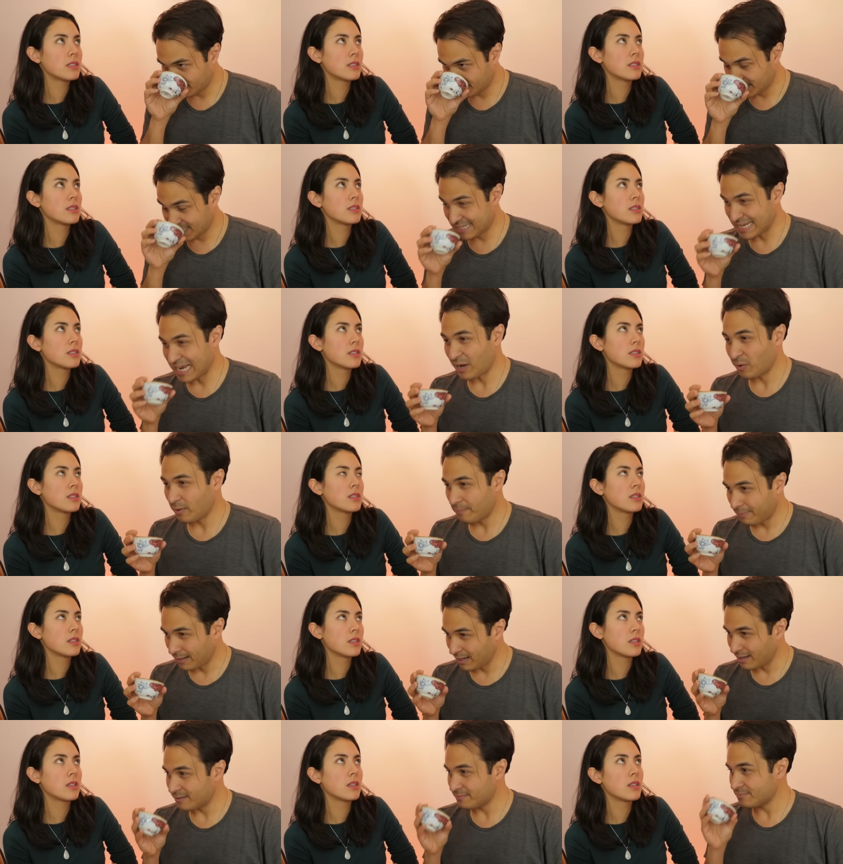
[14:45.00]
Speaker 1: Sour
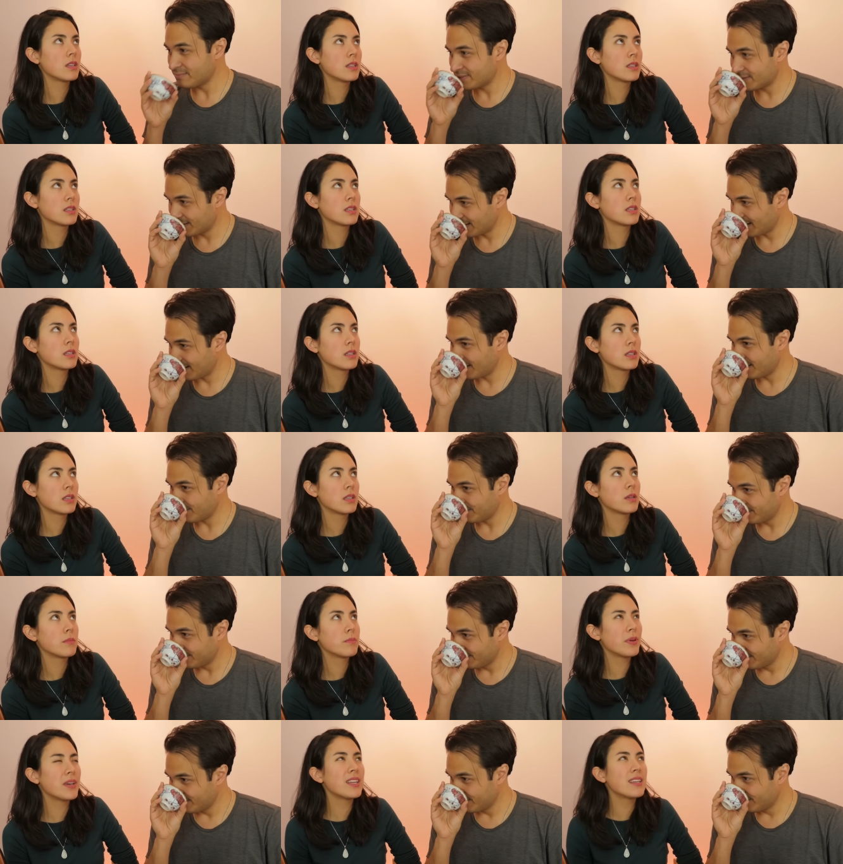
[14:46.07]
plums, yeah.
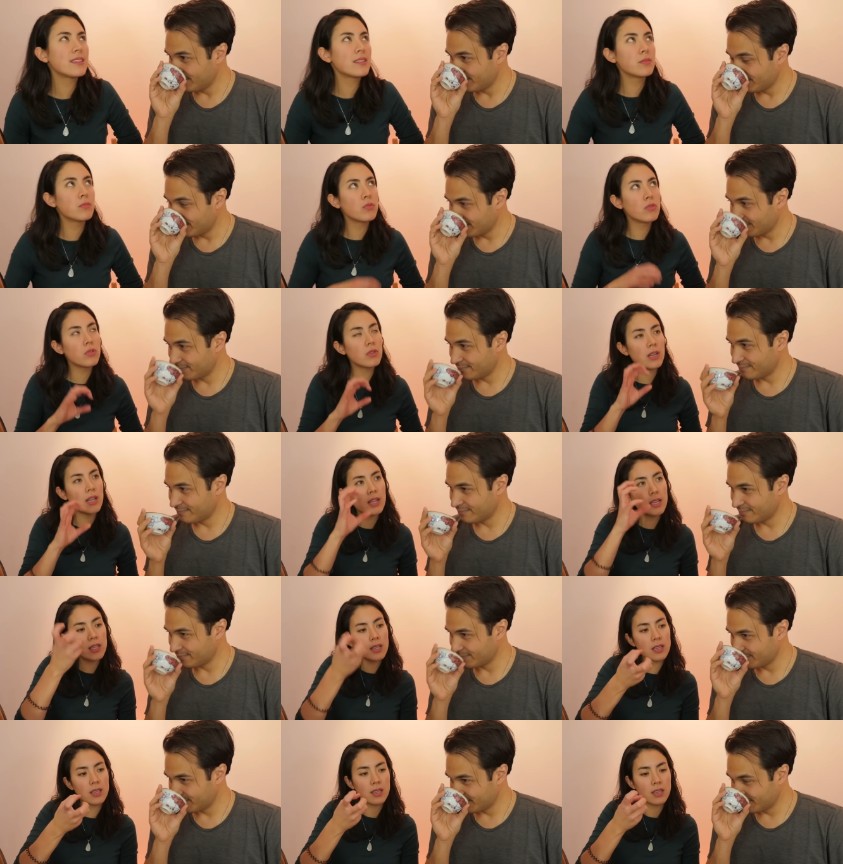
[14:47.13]
Speaker 2: But it's more
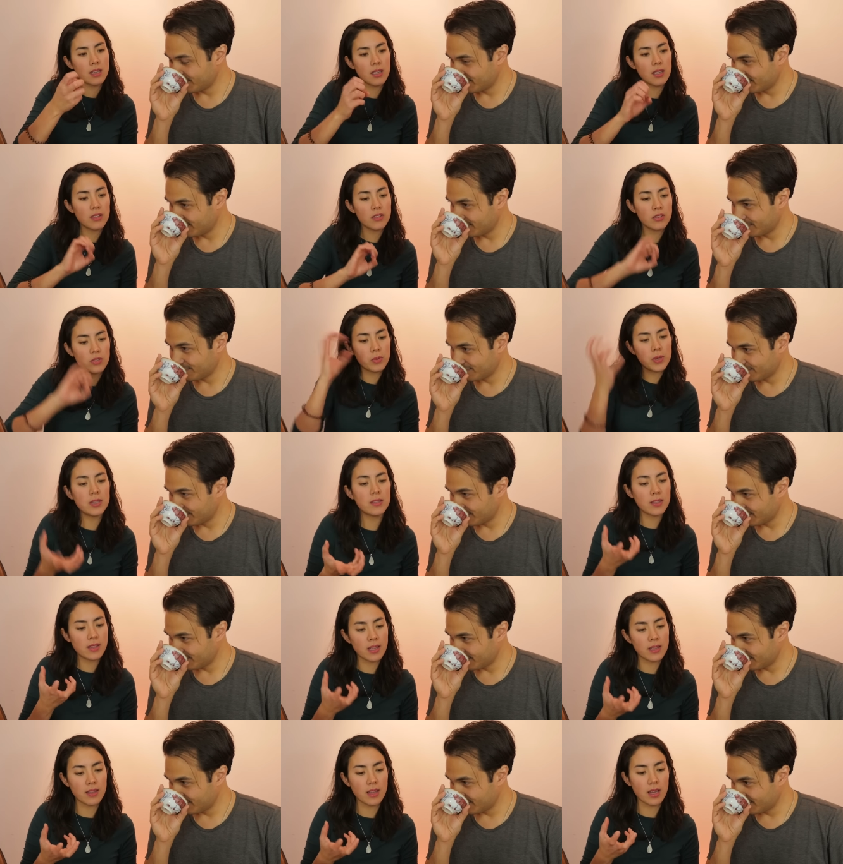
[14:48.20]
like sweeter
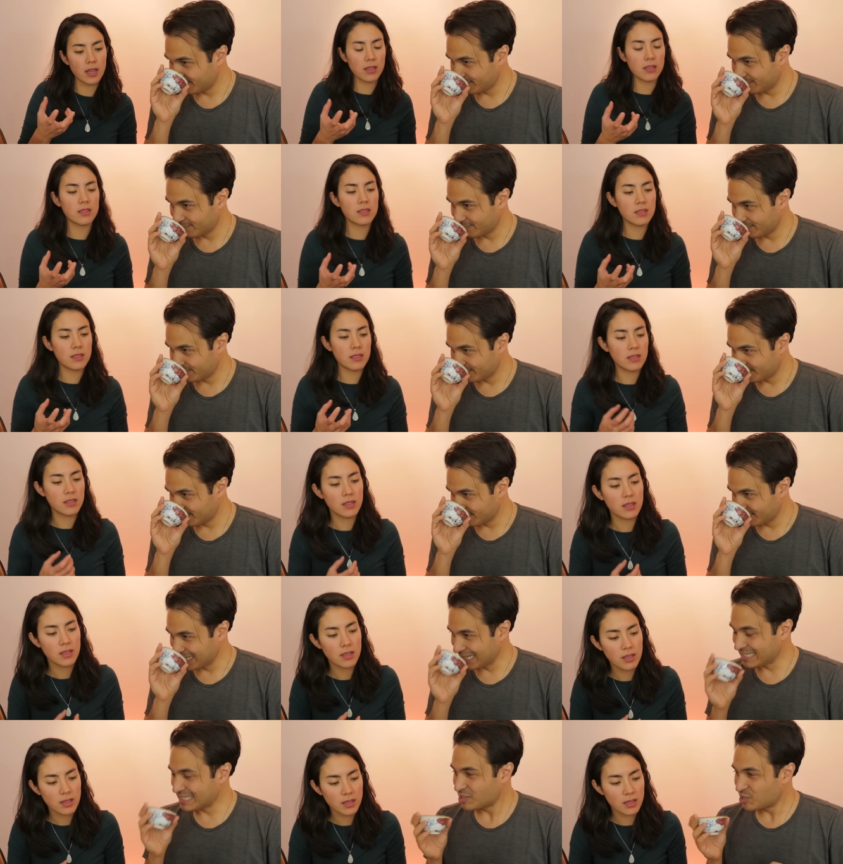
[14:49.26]
than that.
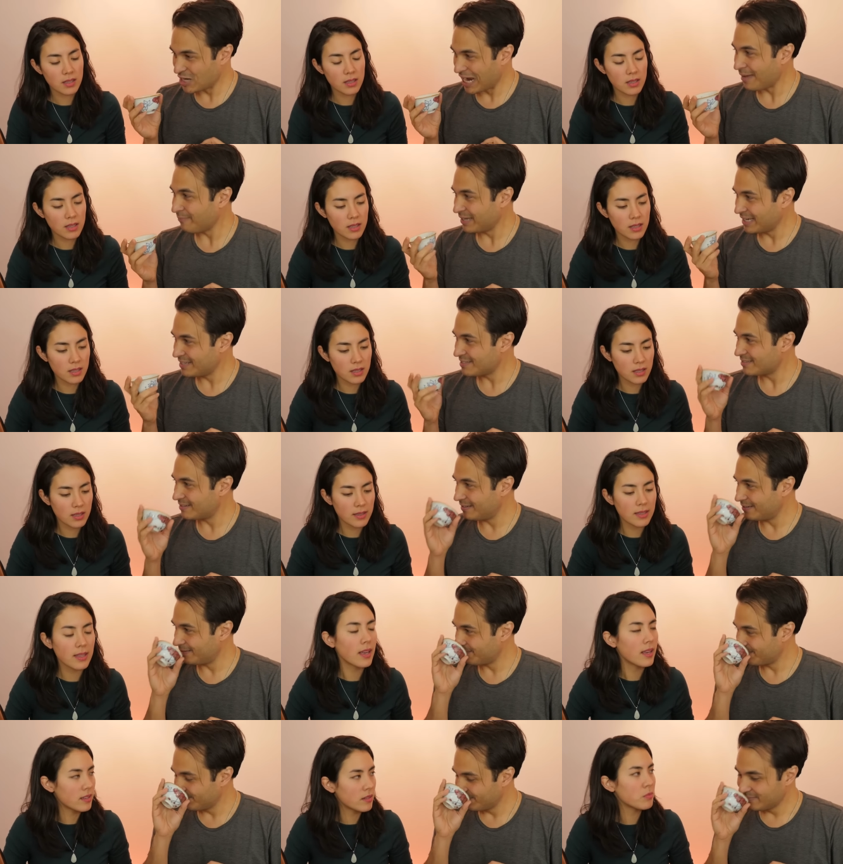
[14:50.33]
Speaker 1: It's jammy, isn't it?
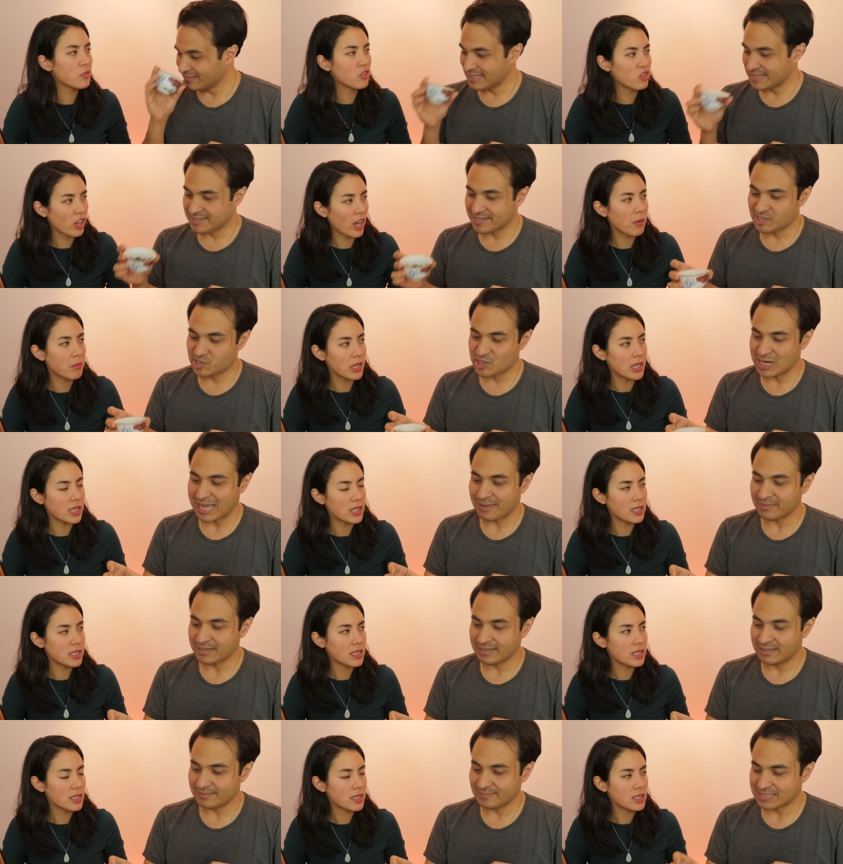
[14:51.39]
Yeah, it's more There's jammy. a
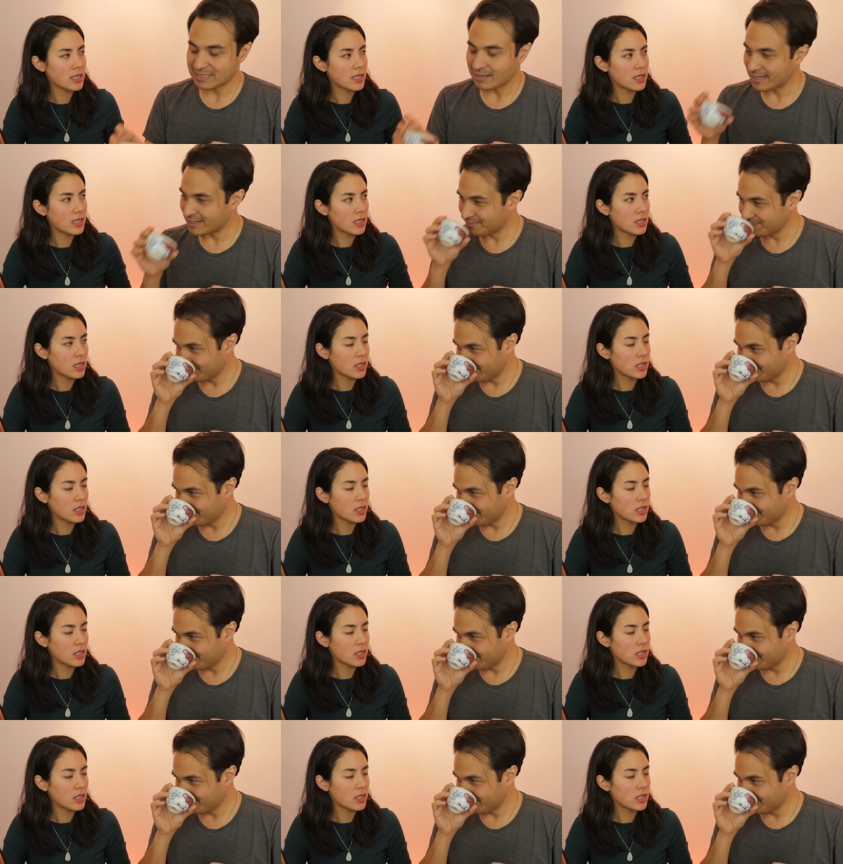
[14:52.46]
jammy. It's like